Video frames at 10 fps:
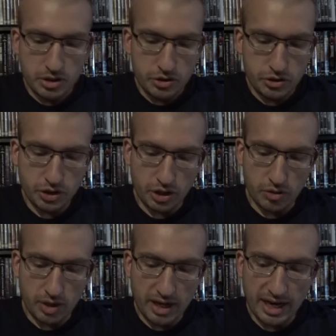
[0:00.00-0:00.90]

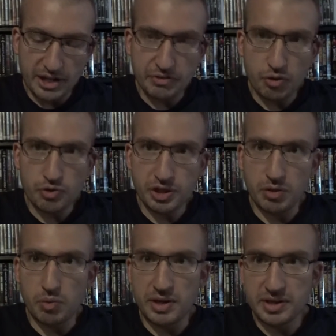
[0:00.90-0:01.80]
So, as for who's going
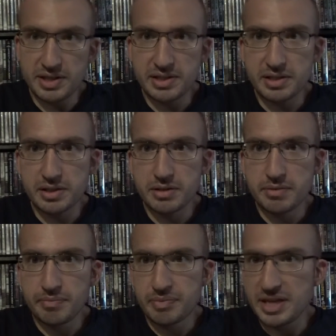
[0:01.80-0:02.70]
to win this,
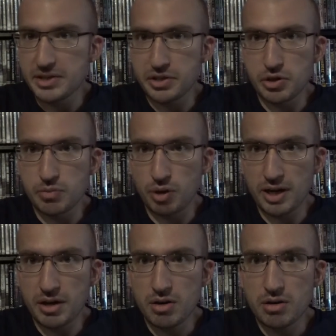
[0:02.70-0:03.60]
it's a no
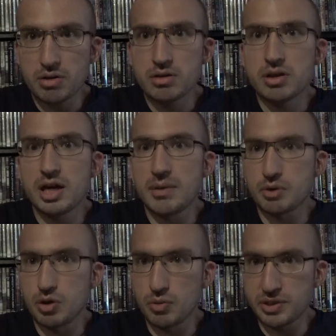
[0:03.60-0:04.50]
brainer I'm
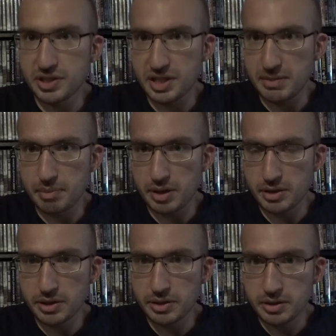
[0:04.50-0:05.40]
going with CM
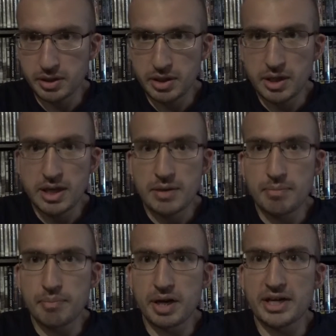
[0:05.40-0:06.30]
Punk,
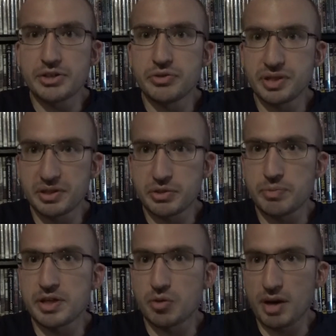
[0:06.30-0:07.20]
but I do think this will
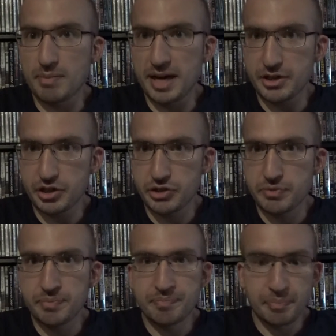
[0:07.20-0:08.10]
be a great match.
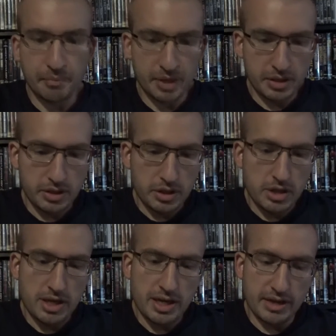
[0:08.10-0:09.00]

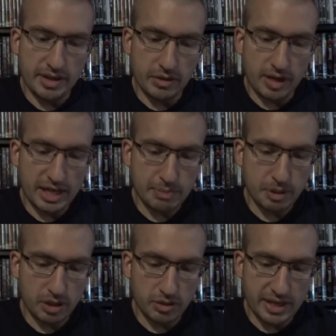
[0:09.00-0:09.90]
And then last but
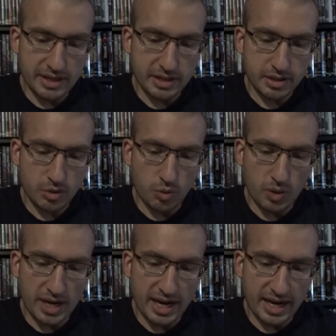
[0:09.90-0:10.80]
not least,
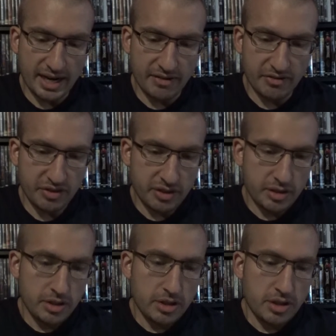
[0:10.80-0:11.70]
we have
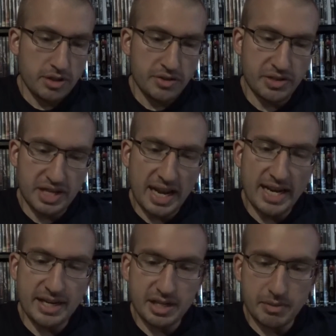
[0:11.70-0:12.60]

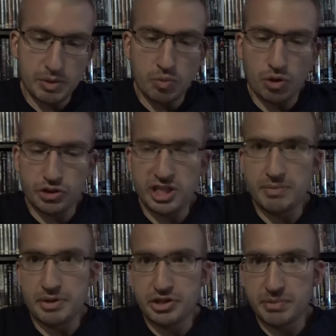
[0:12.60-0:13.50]
the AEW World
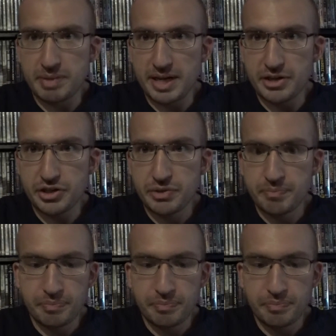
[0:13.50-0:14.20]
Championship match.